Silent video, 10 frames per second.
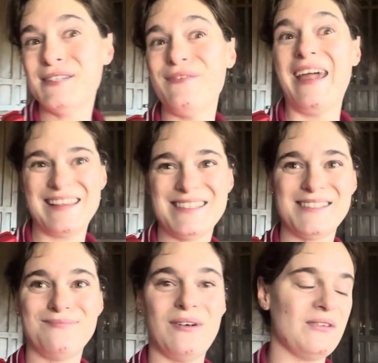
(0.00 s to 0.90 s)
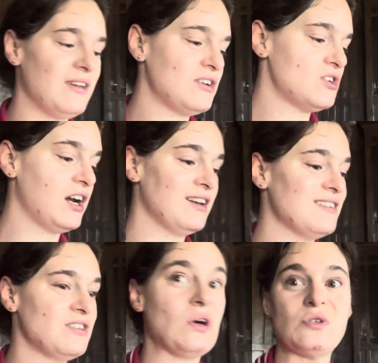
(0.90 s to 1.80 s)
face, but I'm not trying not to
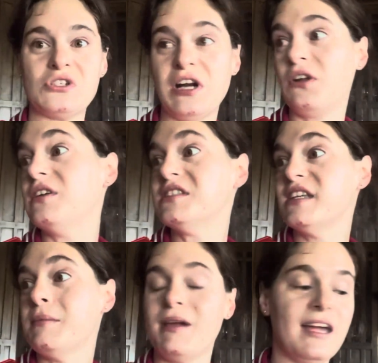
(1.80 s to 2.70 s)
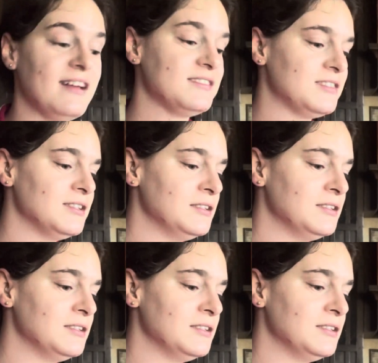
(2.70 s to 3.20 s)
go strangle his sleeping ass.